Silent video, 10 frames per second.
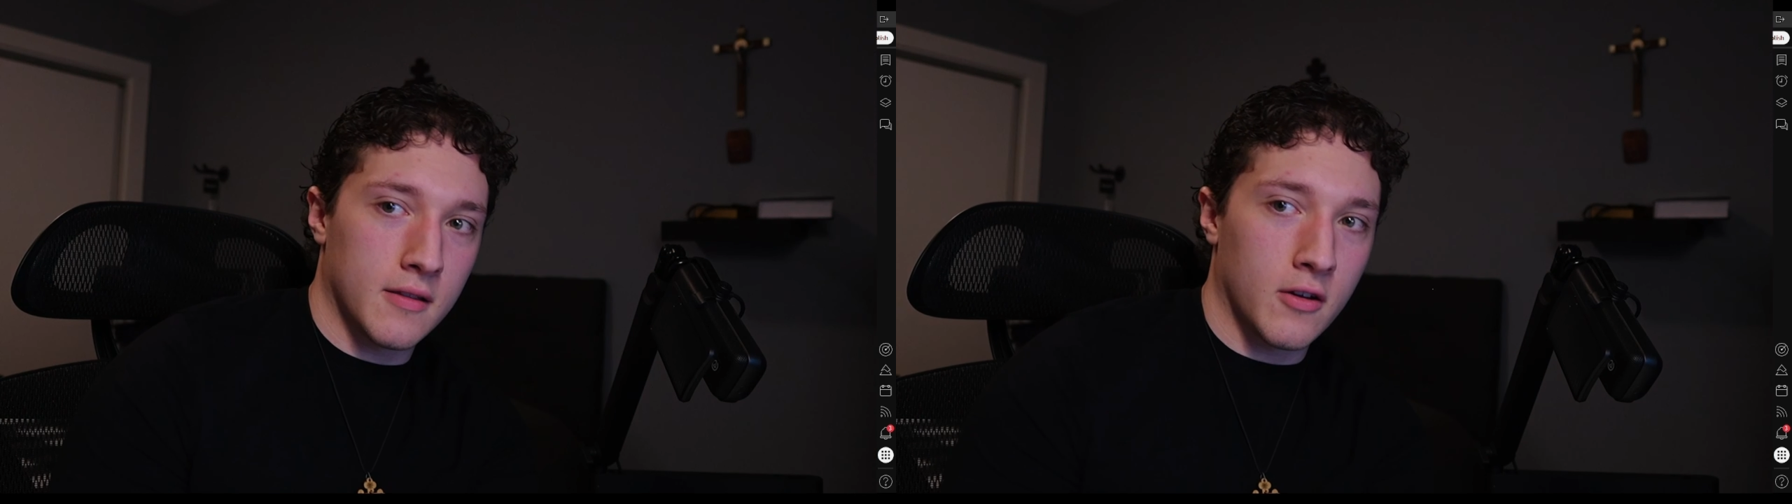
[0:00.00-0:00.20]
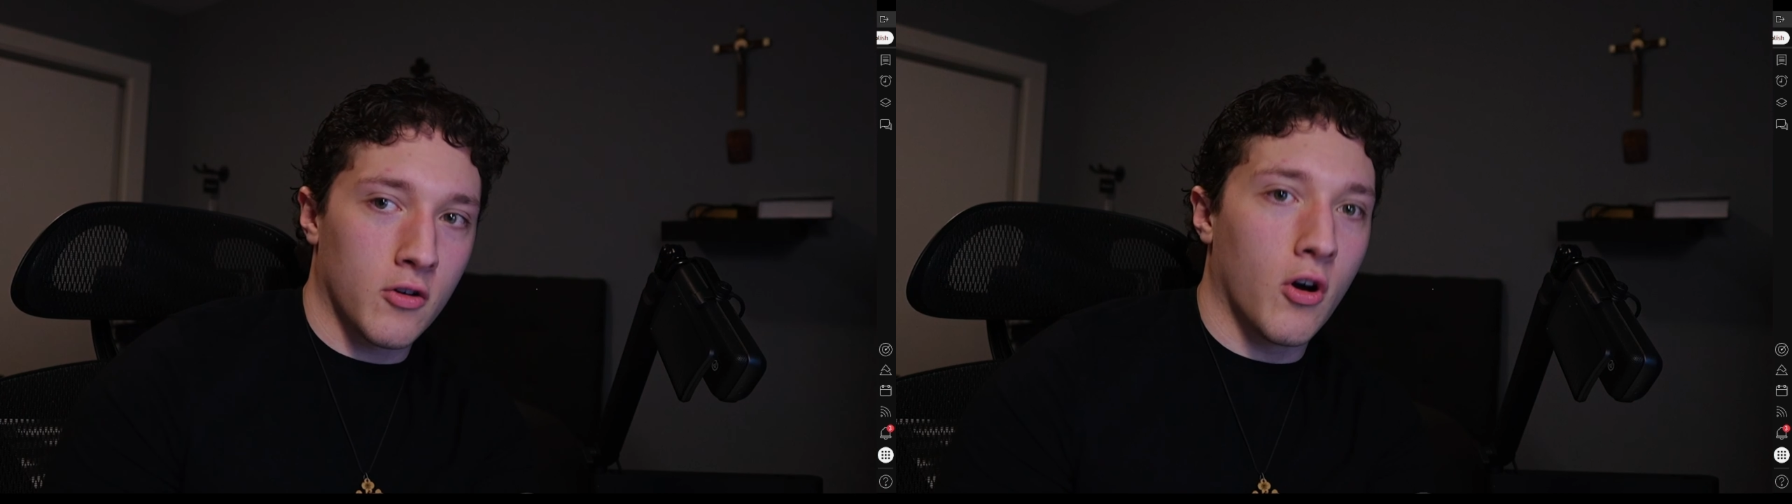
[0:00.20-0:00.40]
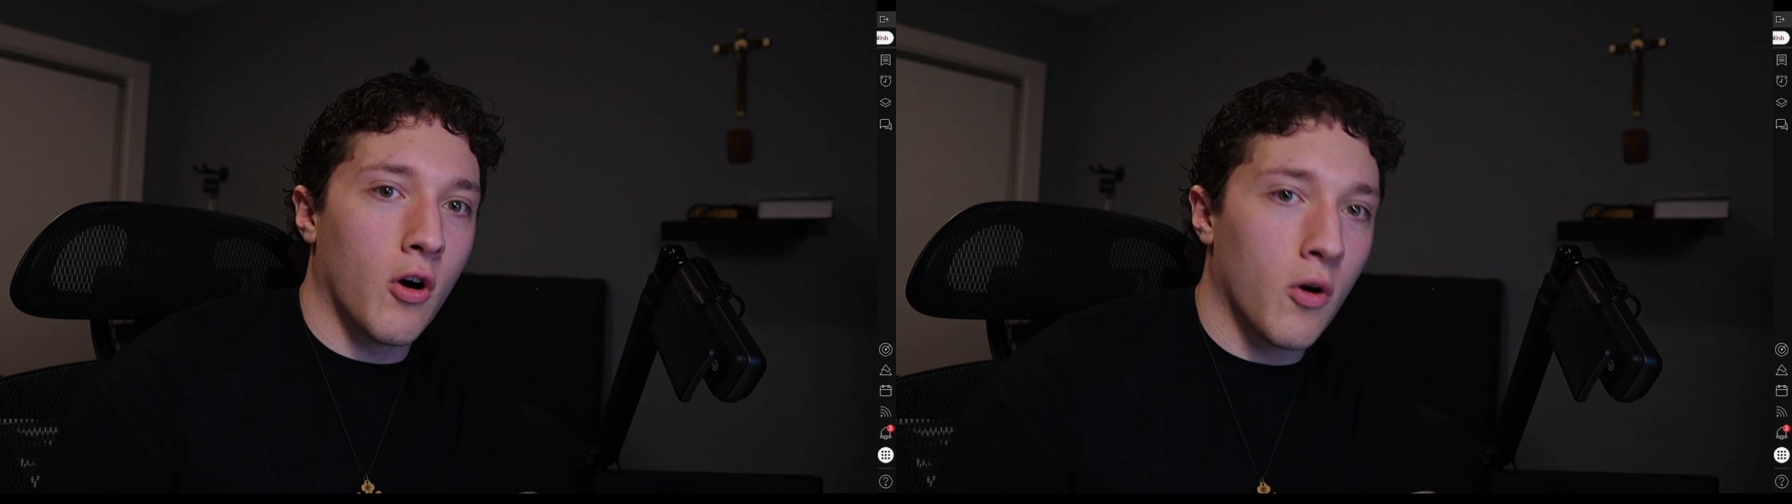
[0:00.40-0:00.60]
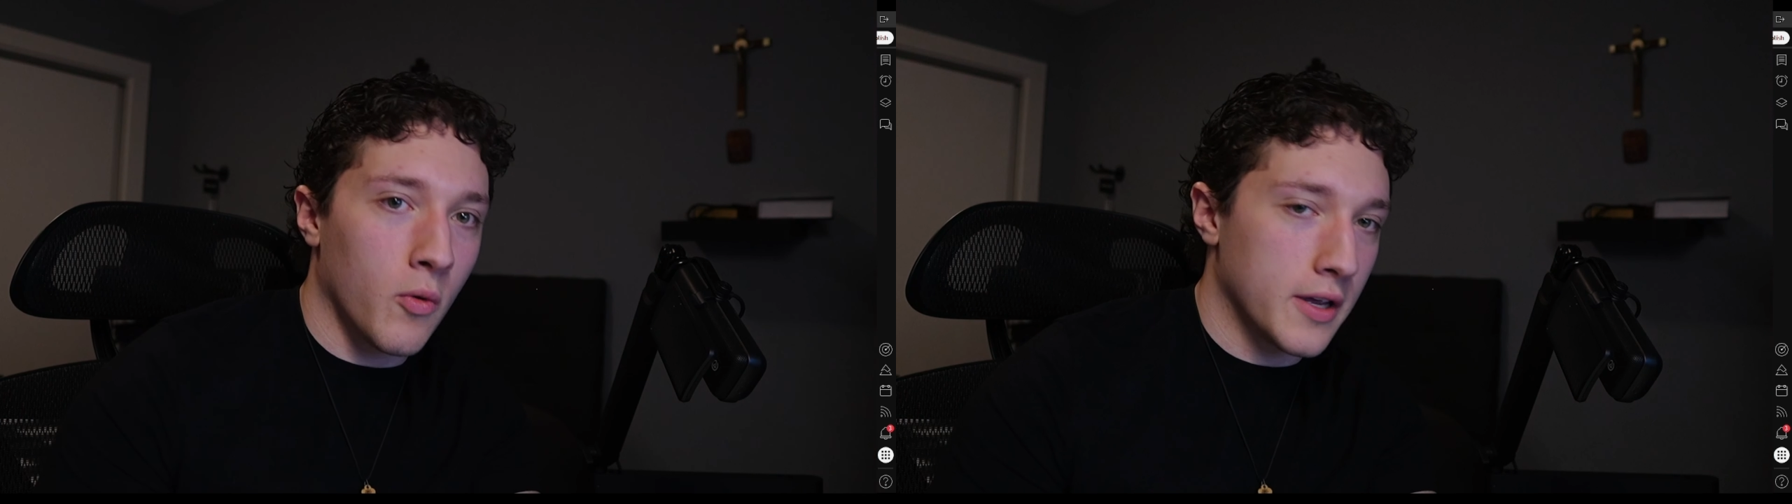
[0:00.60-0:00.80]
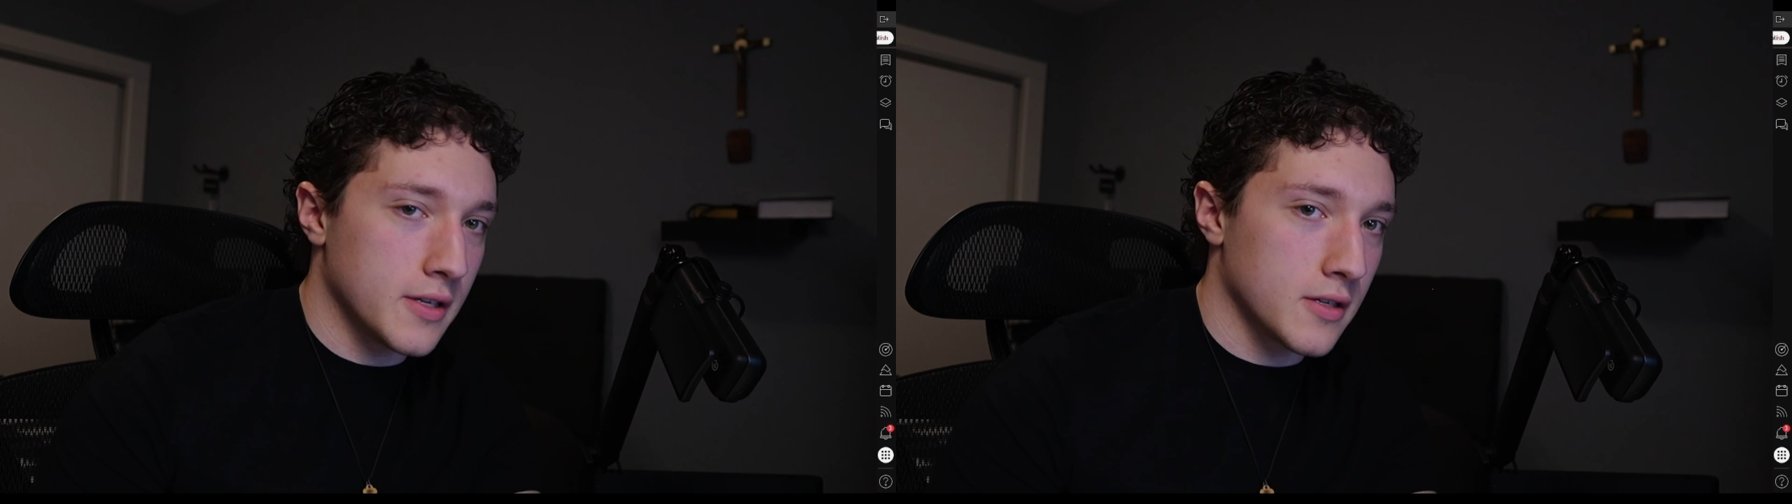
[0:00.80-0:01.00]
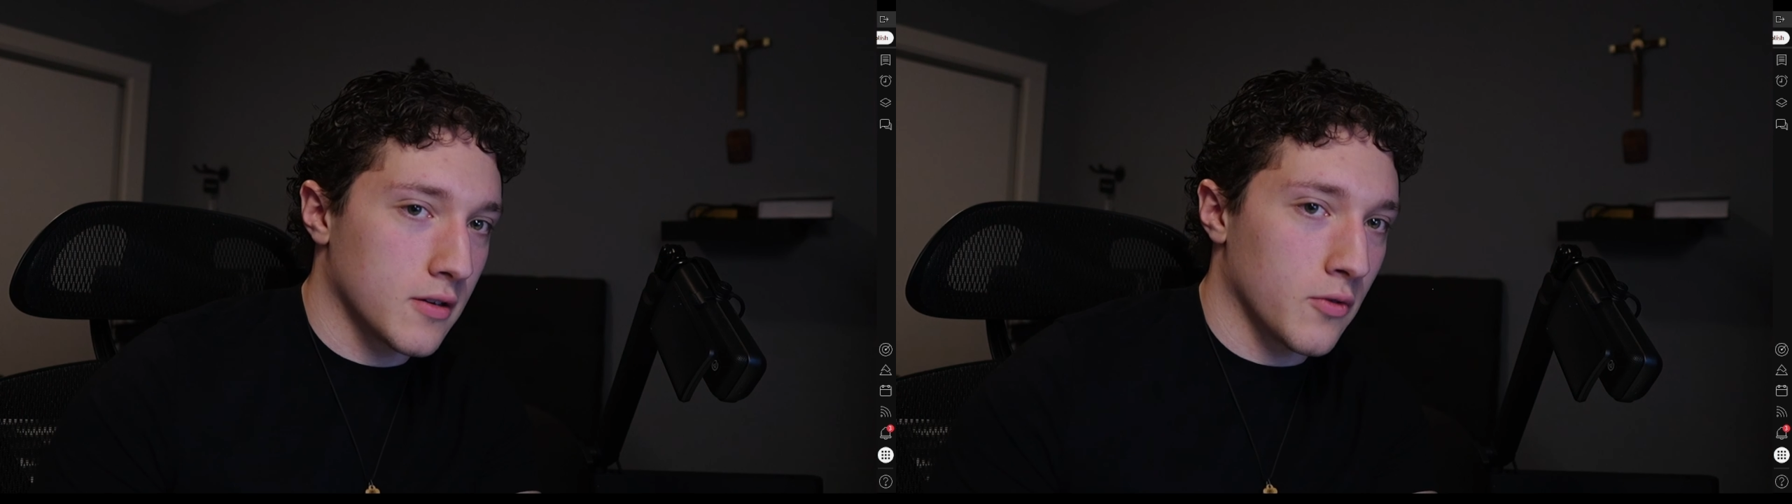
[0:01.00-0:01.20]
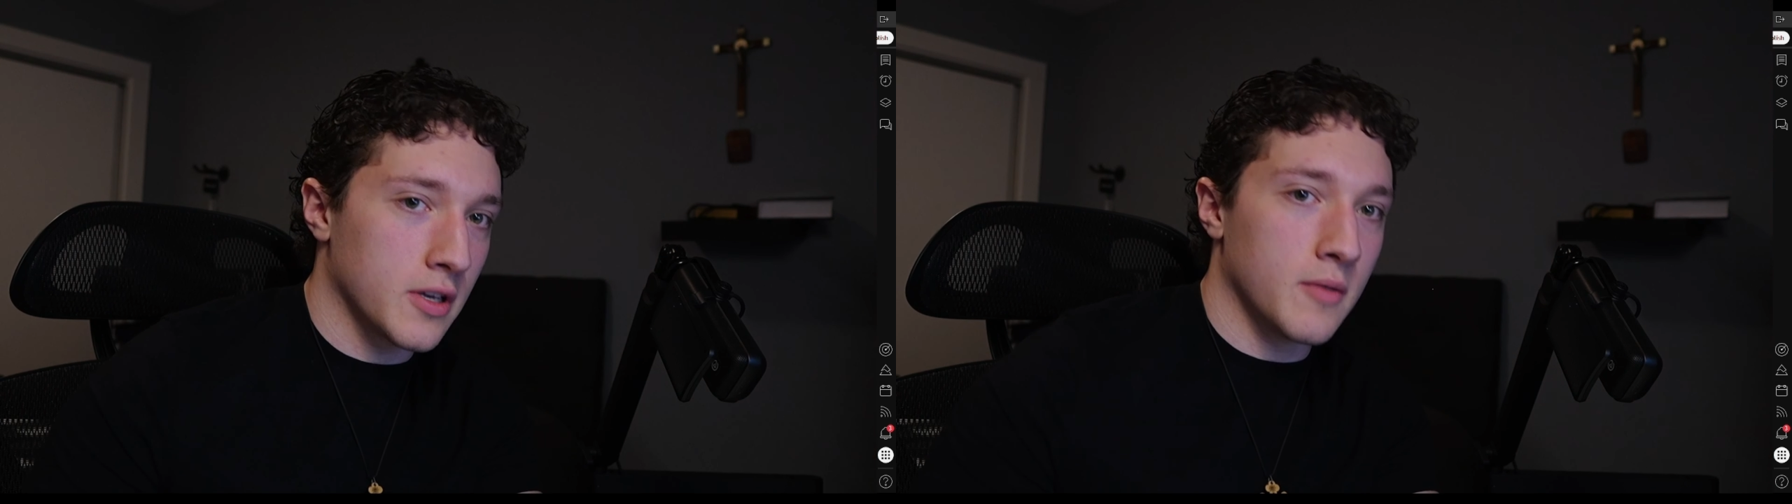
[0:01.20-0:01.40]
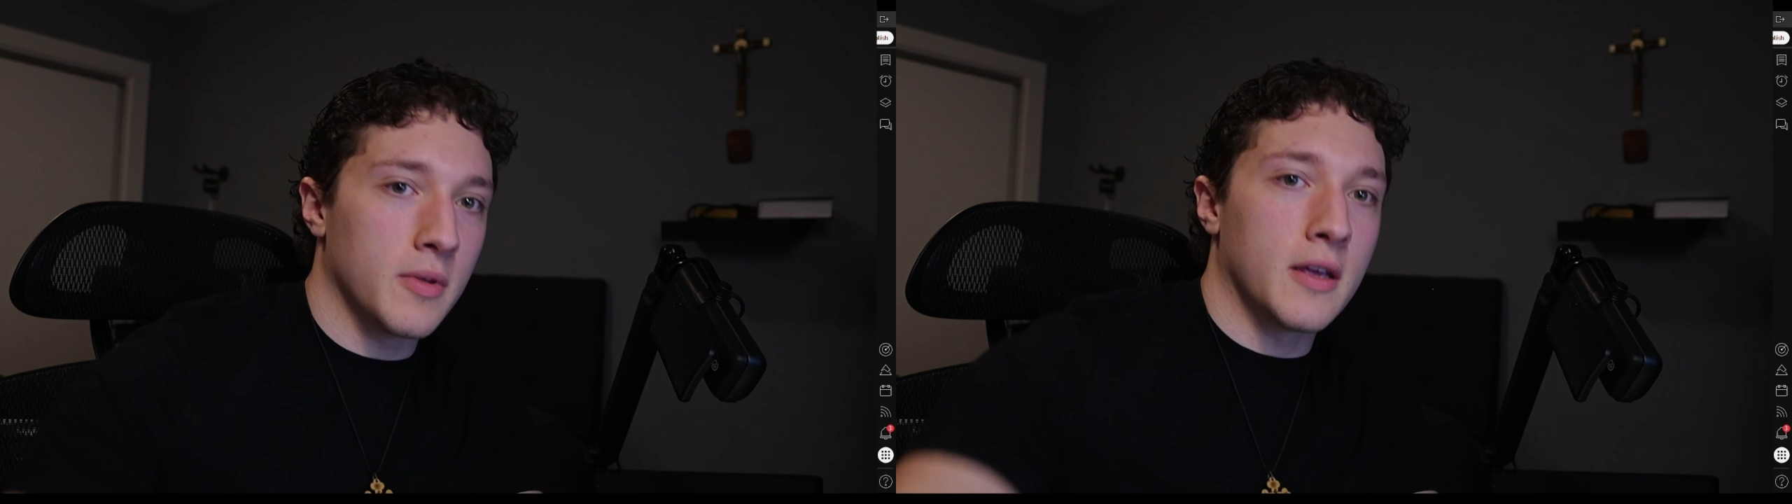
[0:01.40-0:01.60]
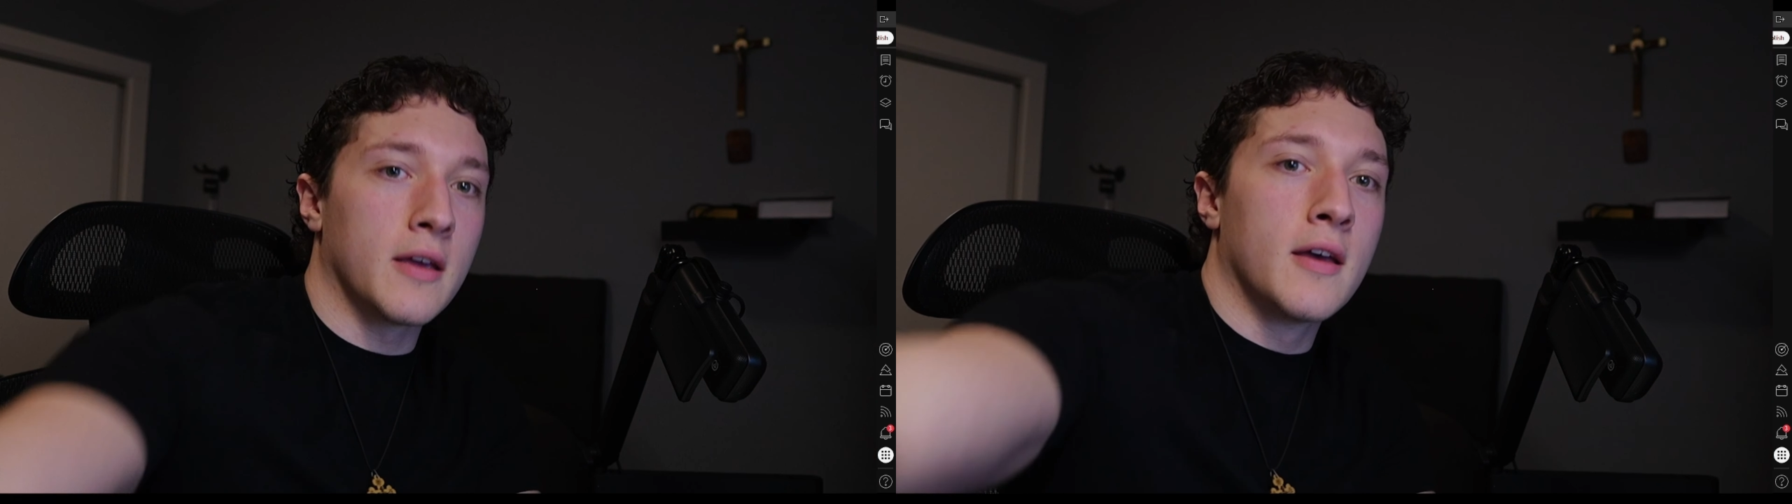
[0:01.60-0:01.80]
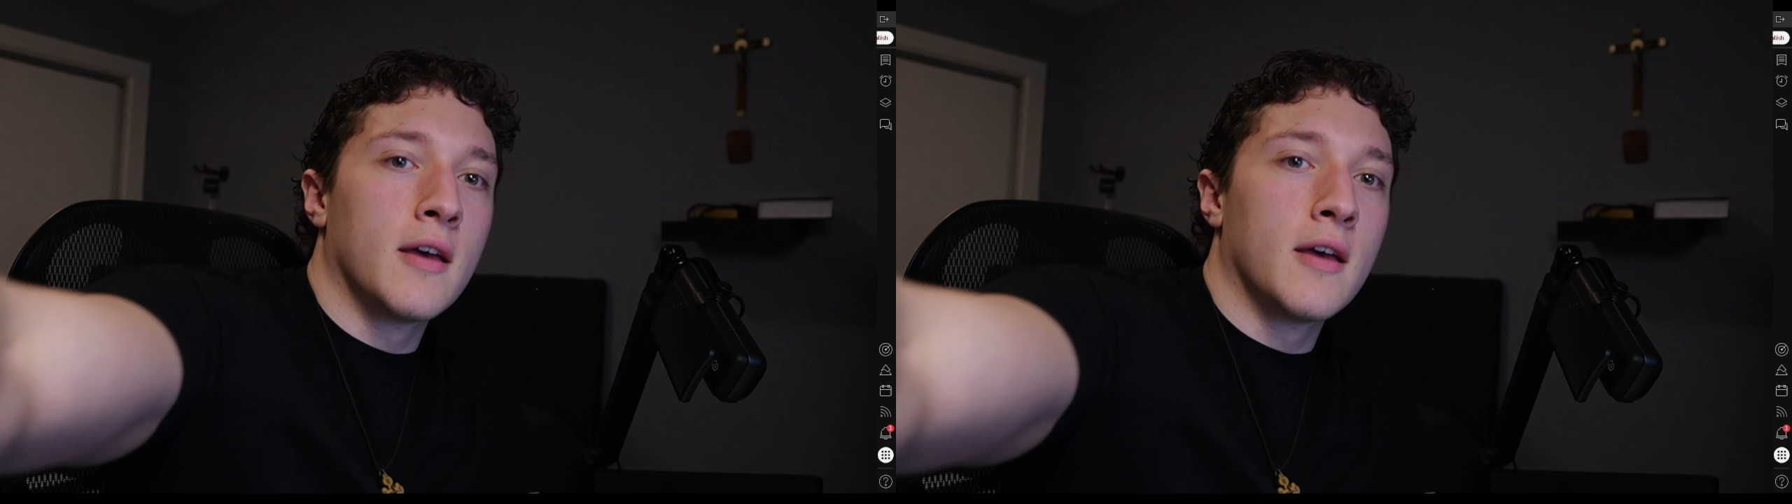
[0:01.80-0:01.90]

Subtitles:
They're always going to be